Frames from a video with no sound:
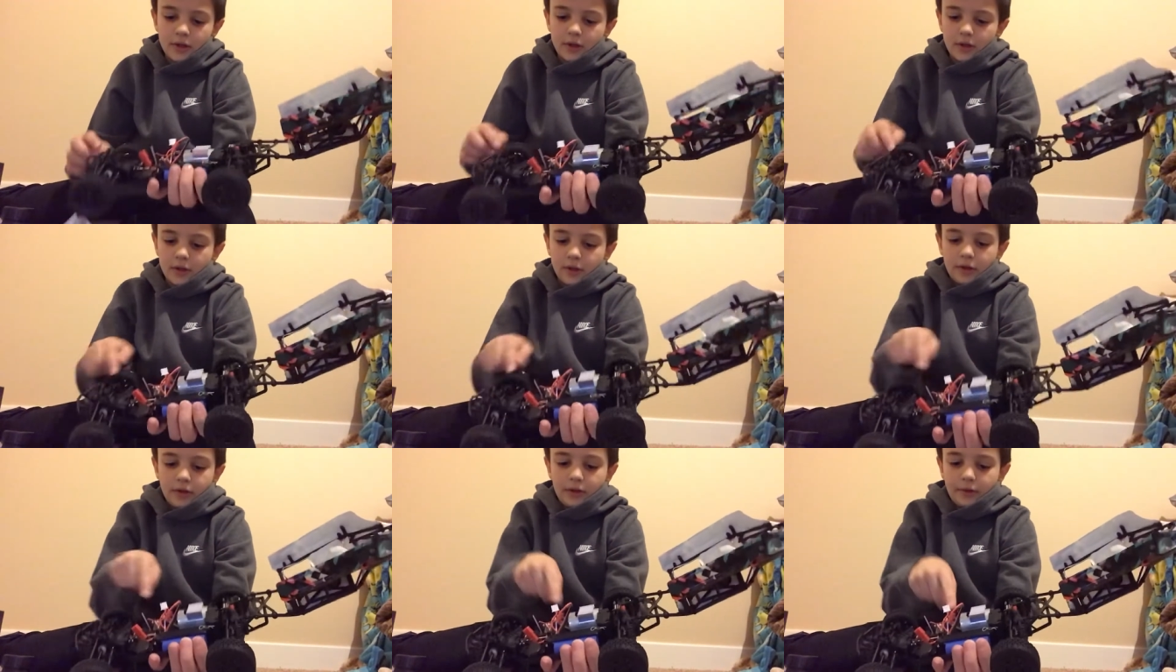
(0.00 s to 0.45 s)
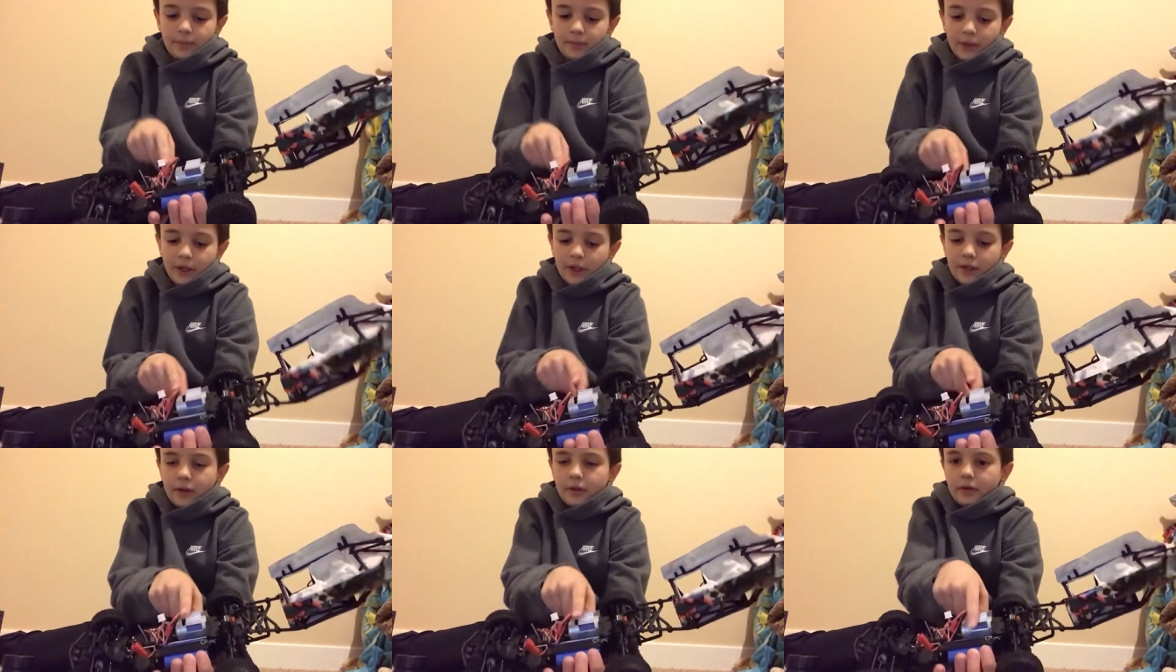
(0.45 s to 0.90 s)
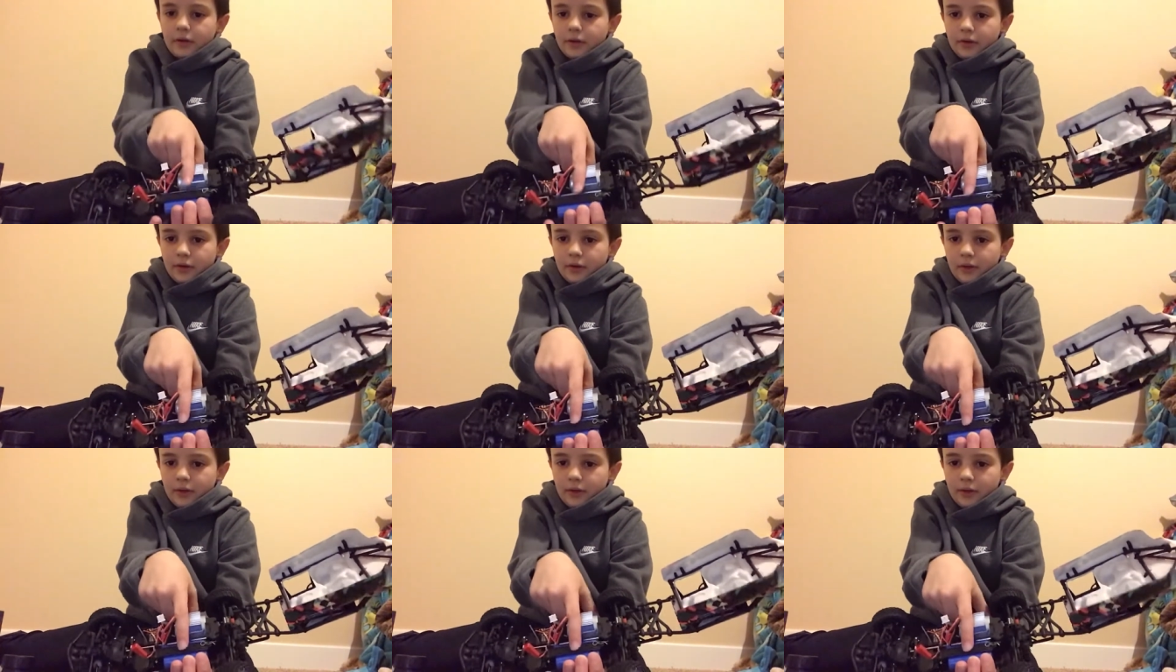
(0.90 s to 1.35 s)
the bot
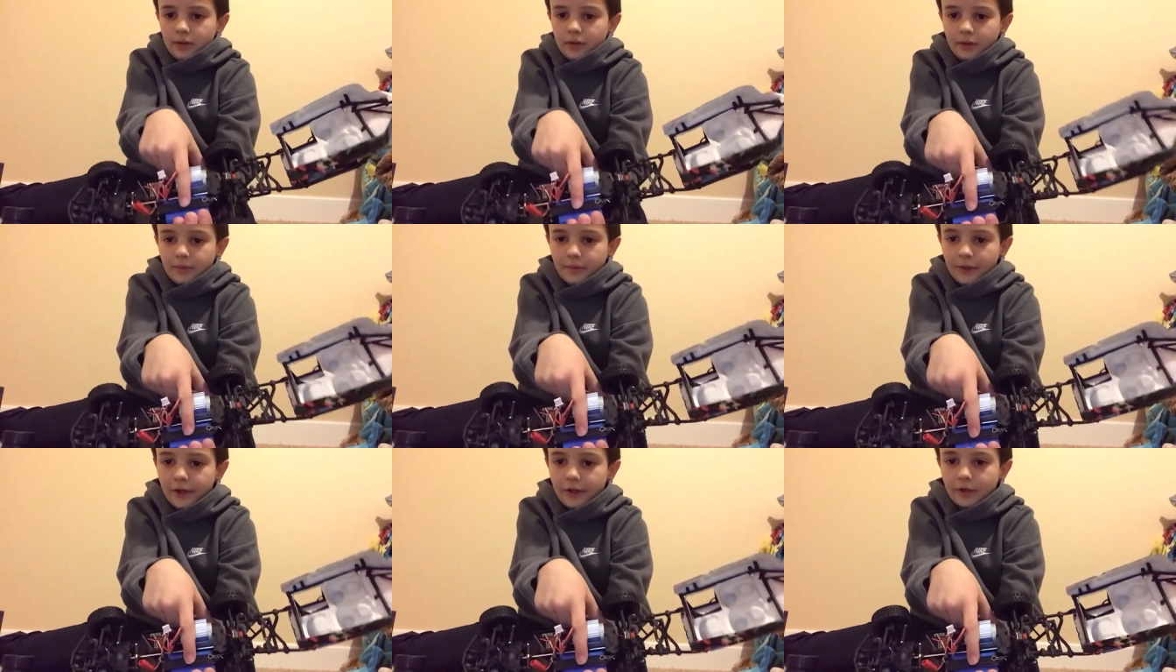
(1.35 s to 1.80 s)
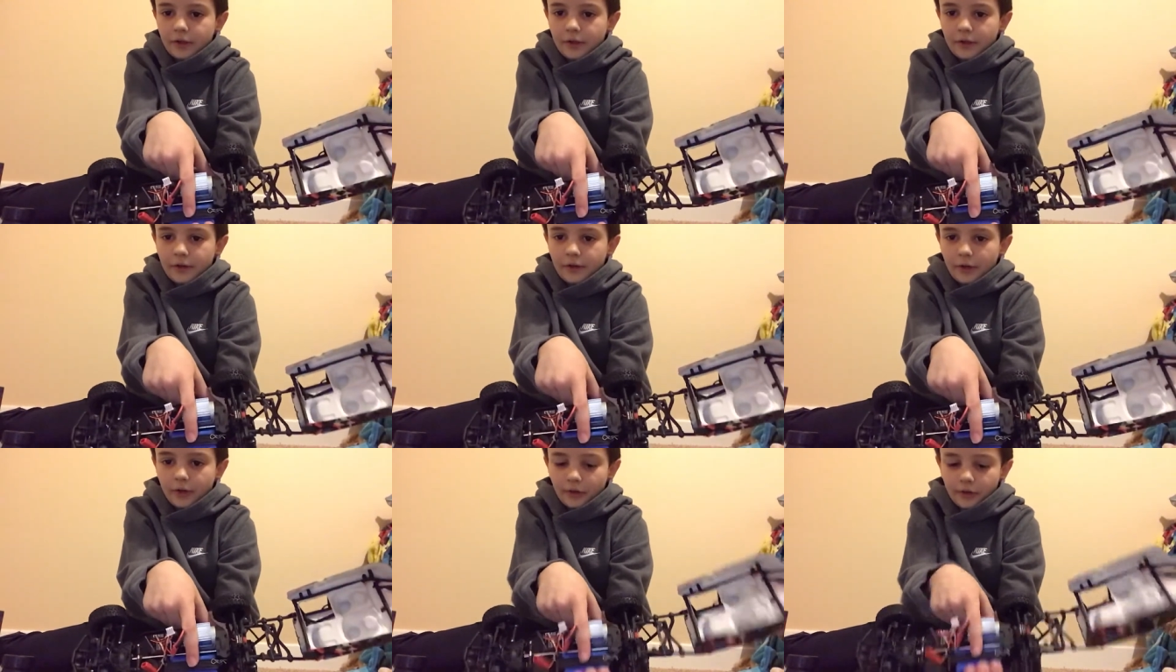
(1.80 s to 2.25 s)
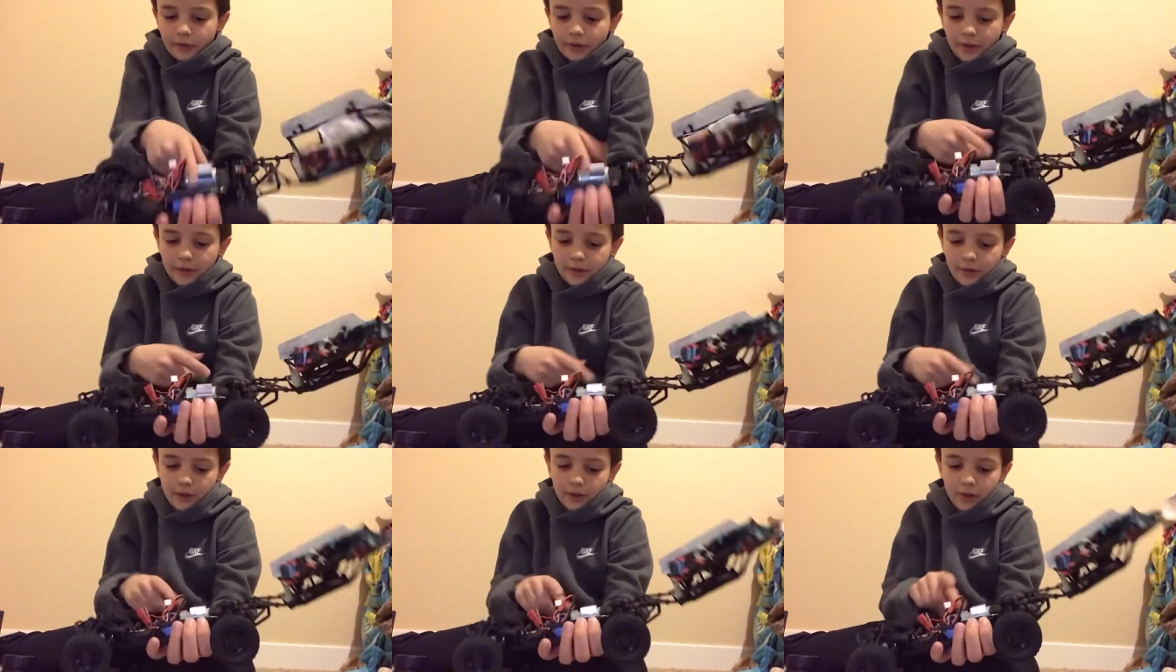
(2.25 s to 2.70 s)
the battery's held
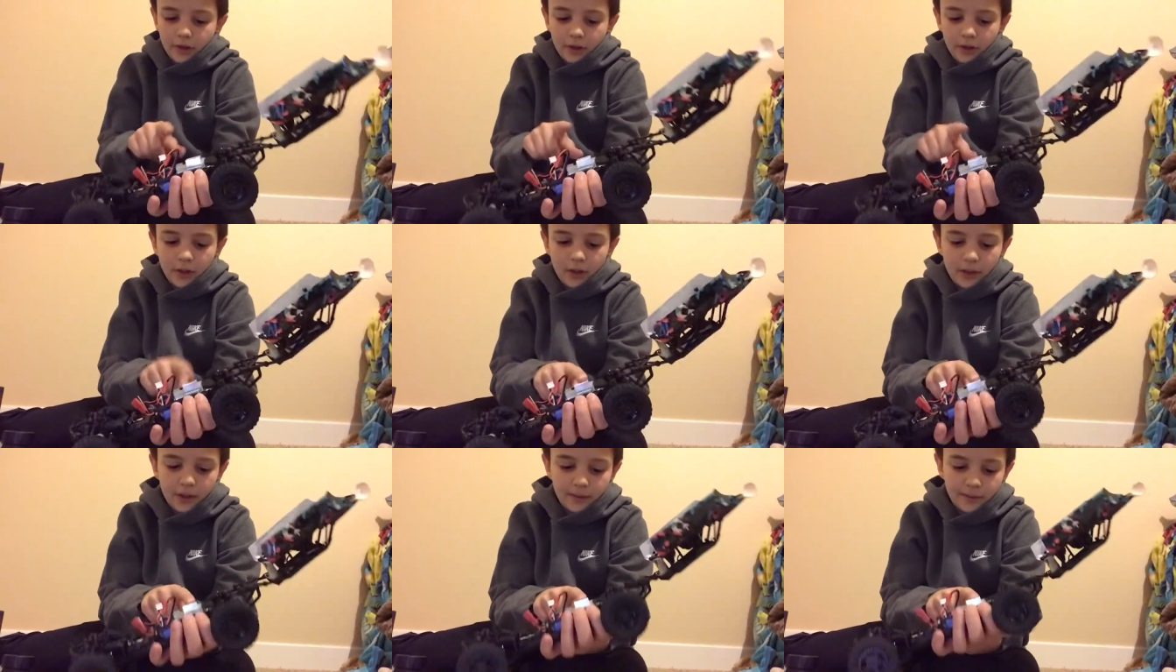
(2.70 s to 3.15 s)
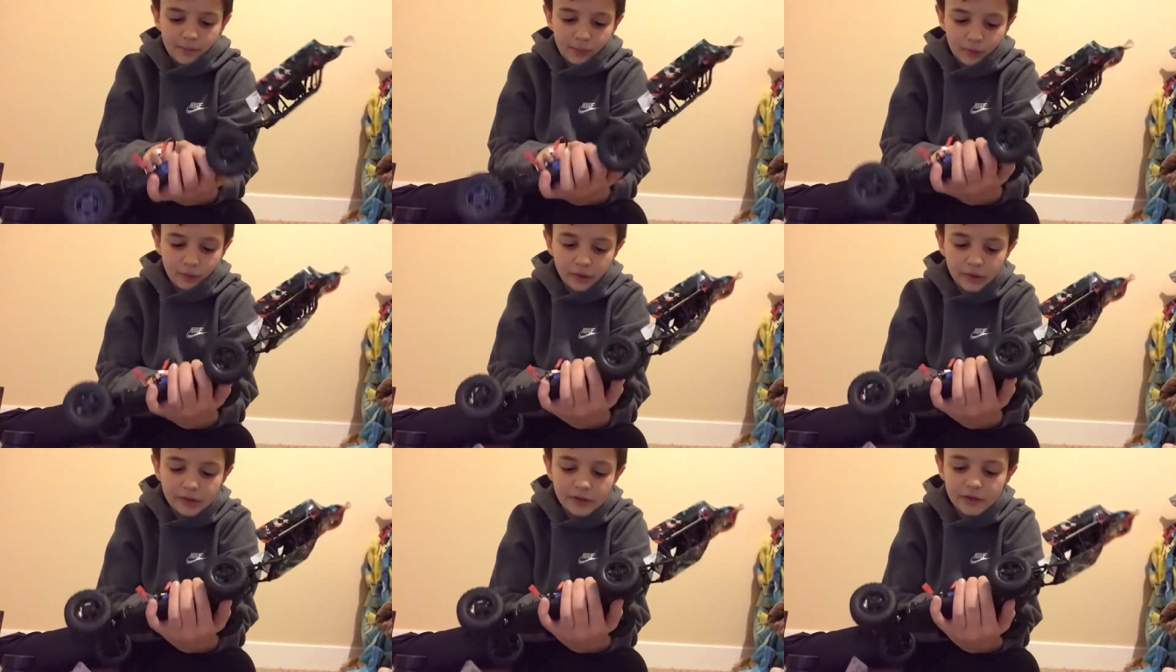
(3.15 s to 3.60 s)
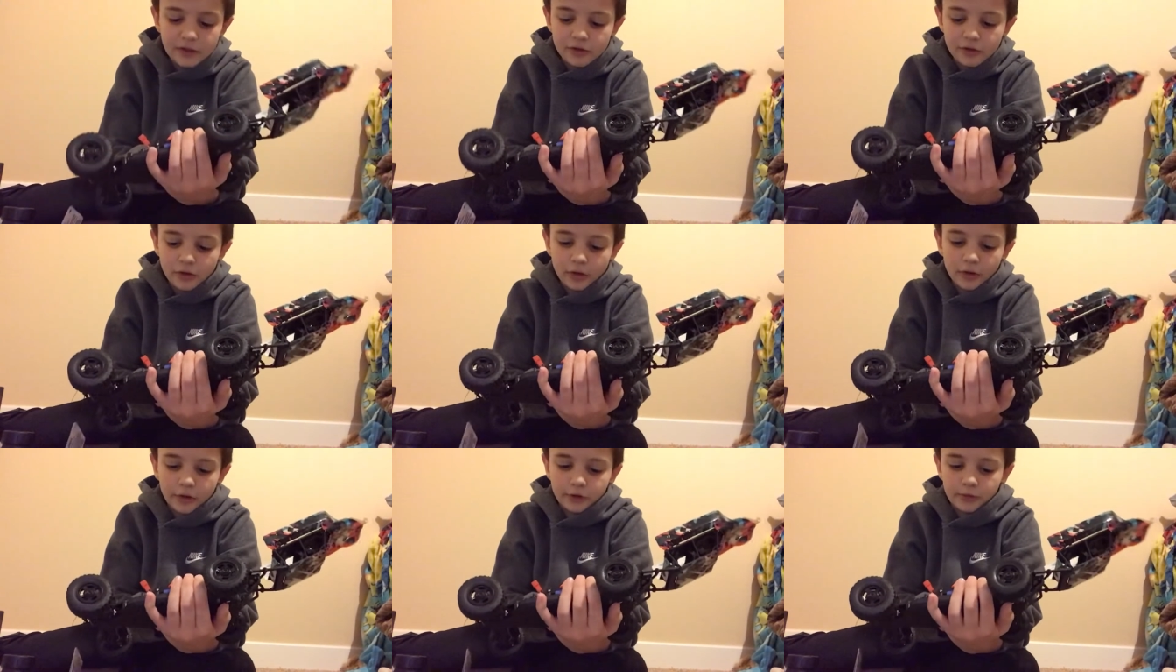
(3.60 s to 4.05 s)
right there. I'm pretty
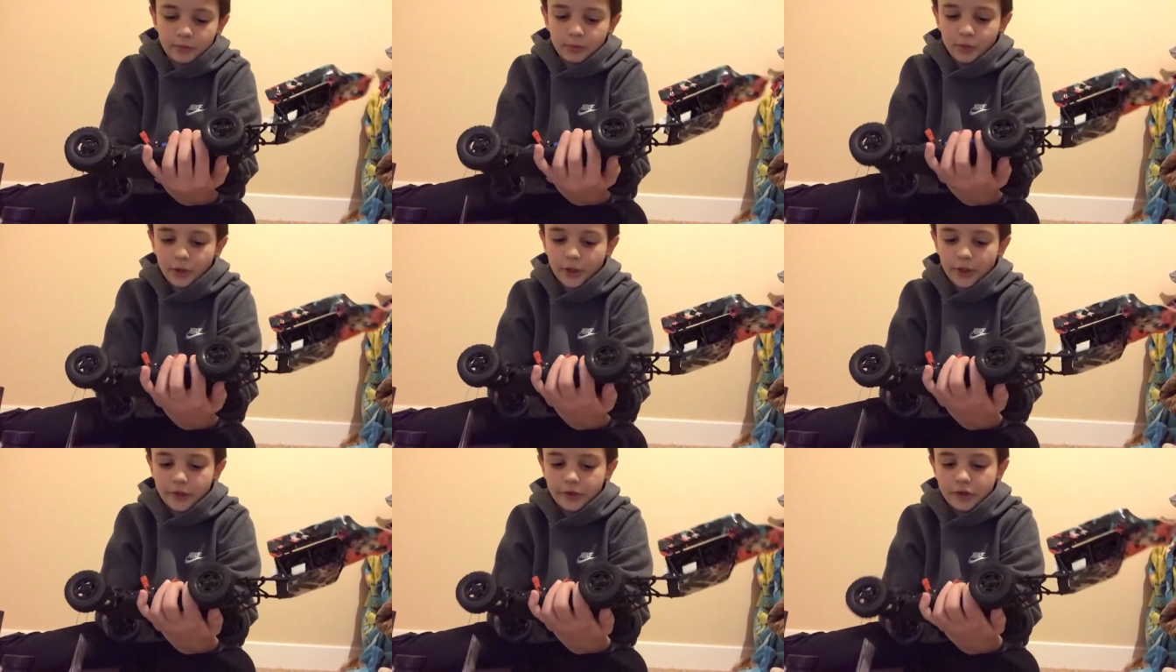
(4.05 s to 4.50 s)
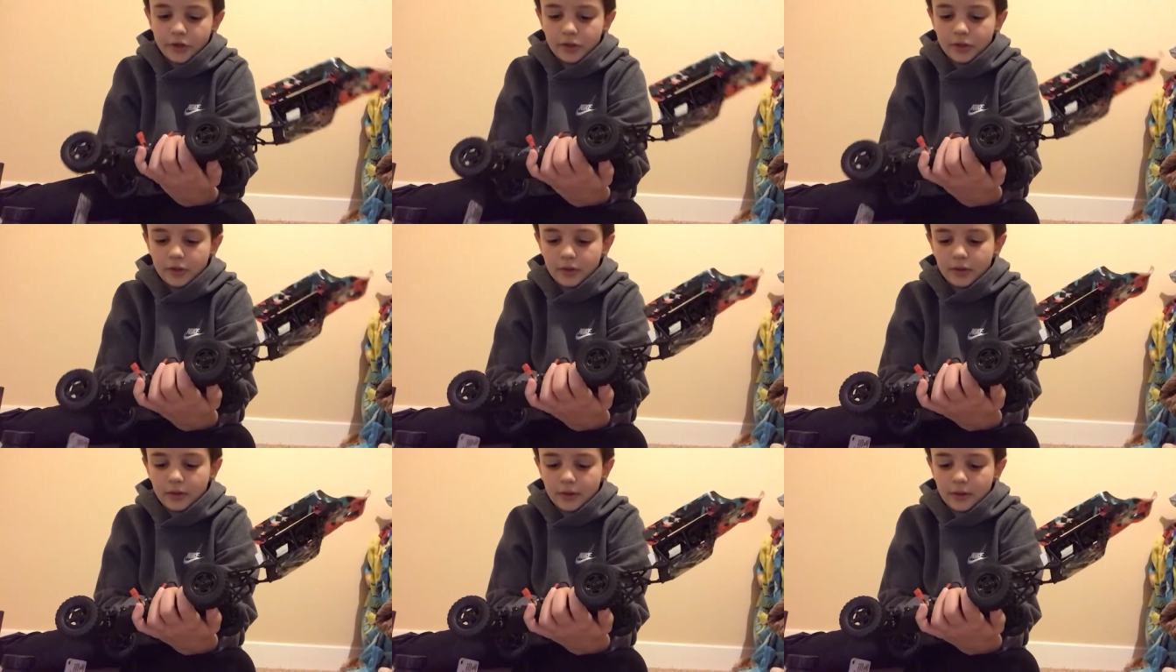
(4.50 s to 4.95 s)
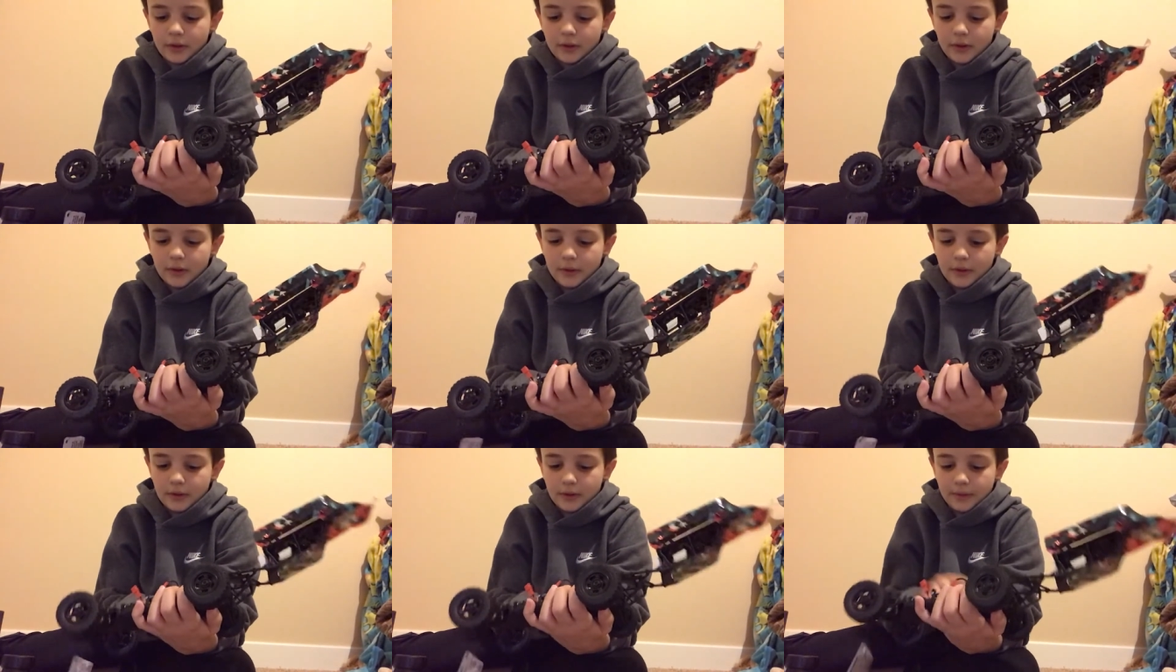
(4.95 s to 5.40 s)
sure it's brushed
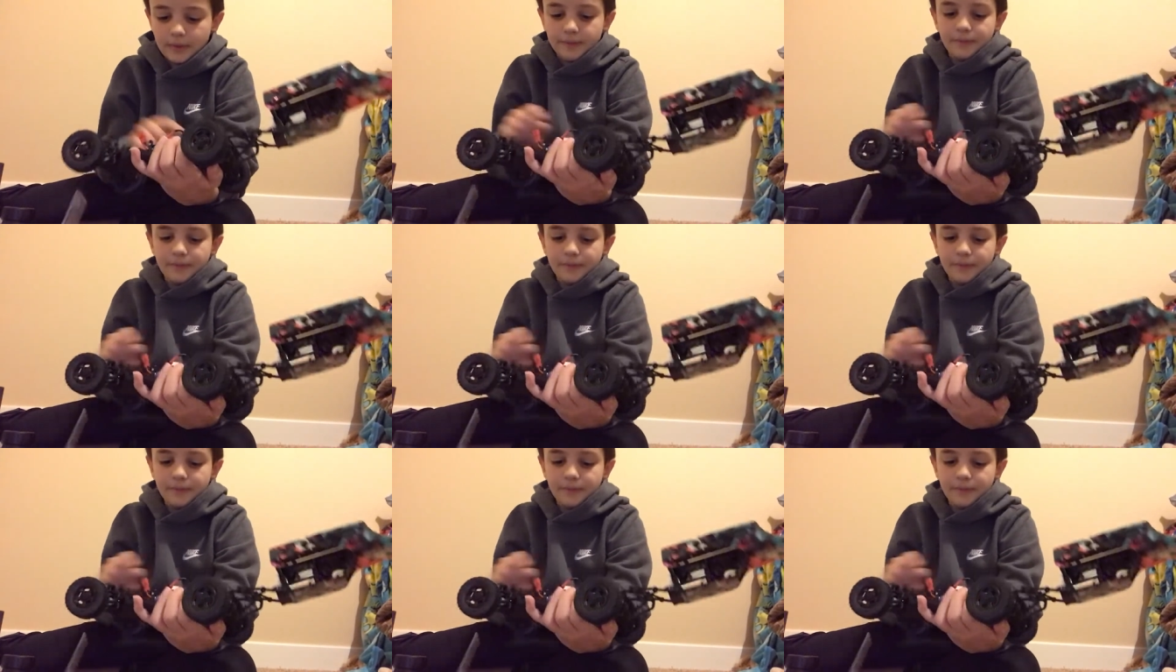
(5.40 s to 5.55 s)
and